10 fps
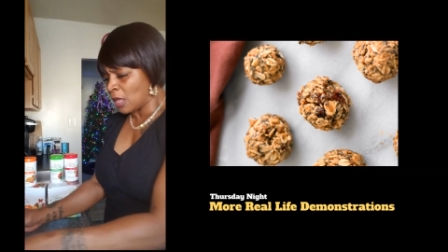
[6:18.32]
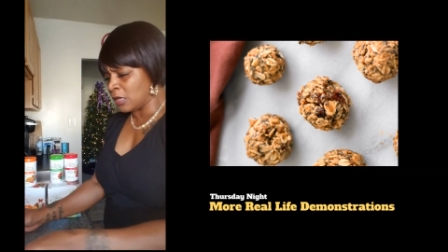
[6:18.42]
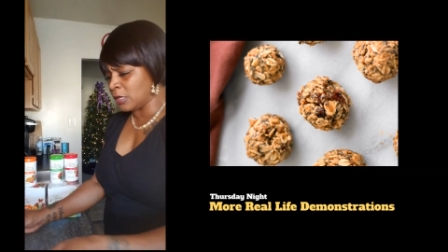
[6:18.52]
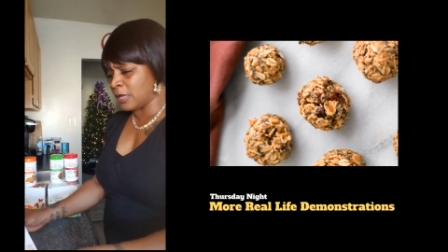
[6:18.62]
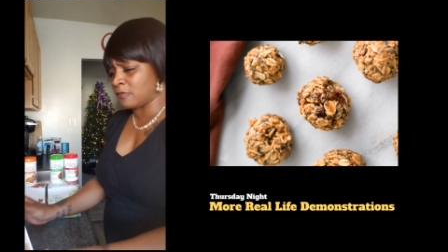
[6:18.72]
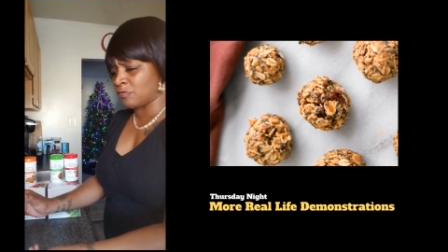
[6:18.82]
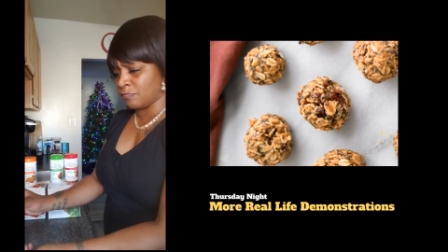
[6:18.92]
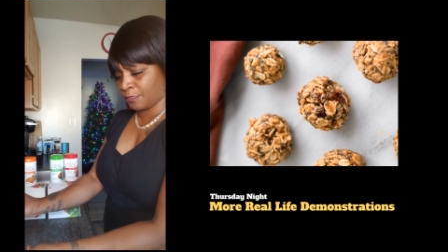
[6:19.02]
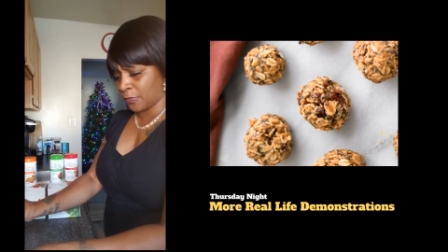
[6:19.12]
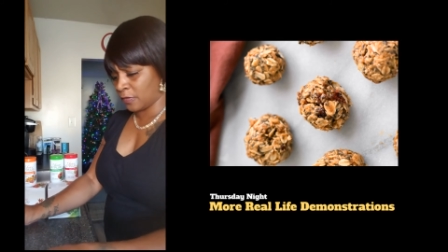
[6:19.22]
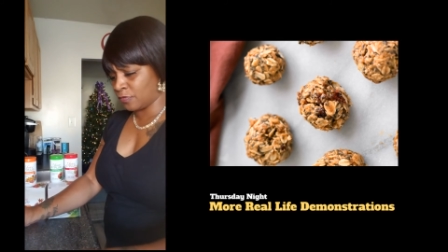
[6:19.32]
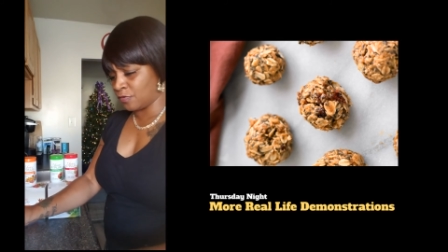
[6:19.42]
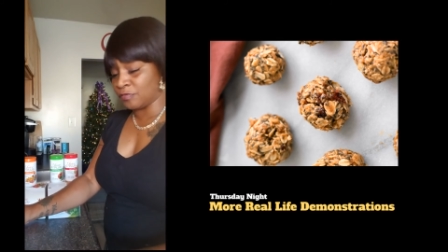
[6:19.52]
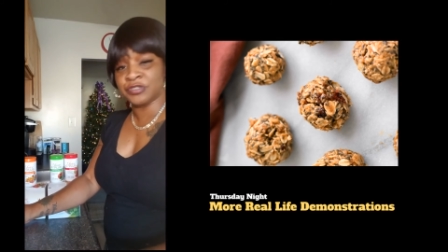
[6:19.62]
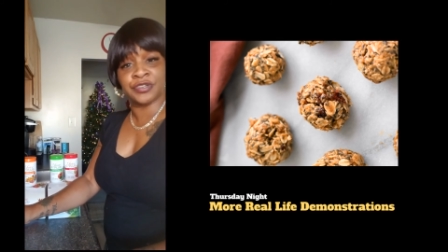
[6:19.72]
get
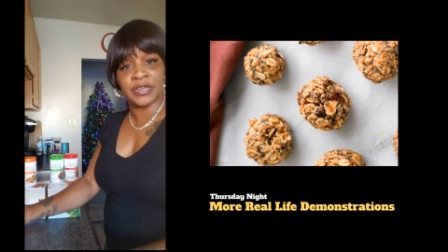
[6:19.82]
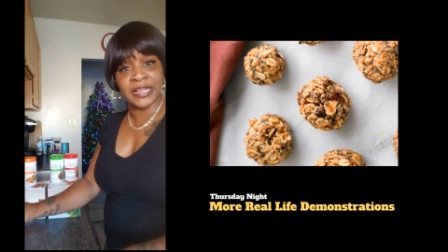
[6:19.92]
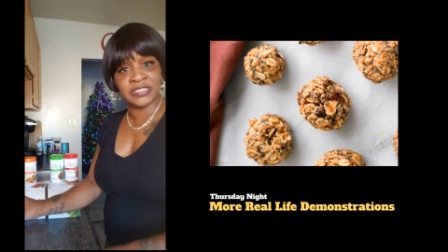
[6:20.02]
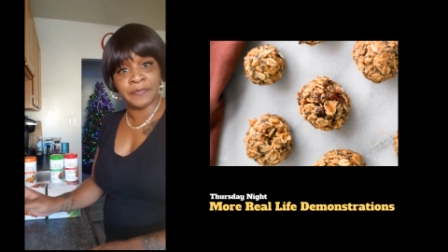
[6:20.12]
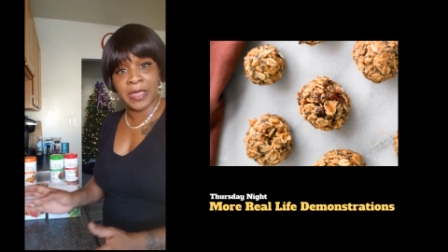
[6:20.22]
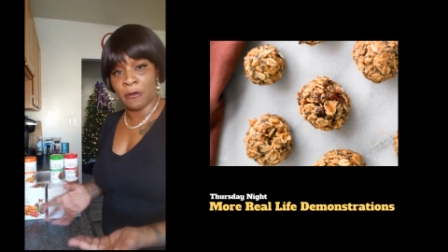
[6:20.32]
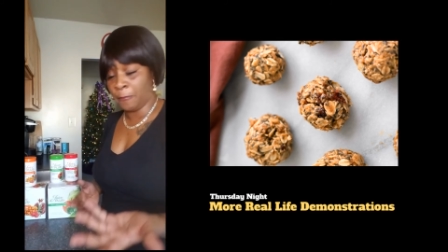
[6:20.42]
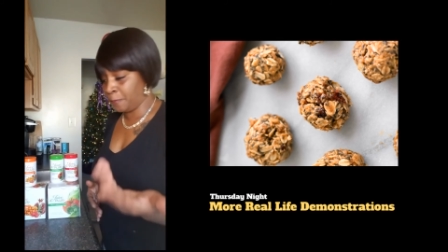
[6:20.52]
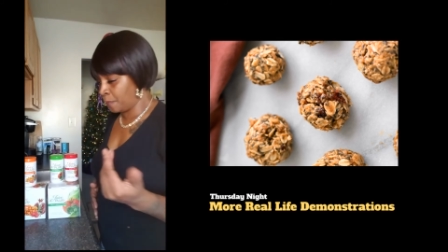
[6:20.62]
through to the next meal.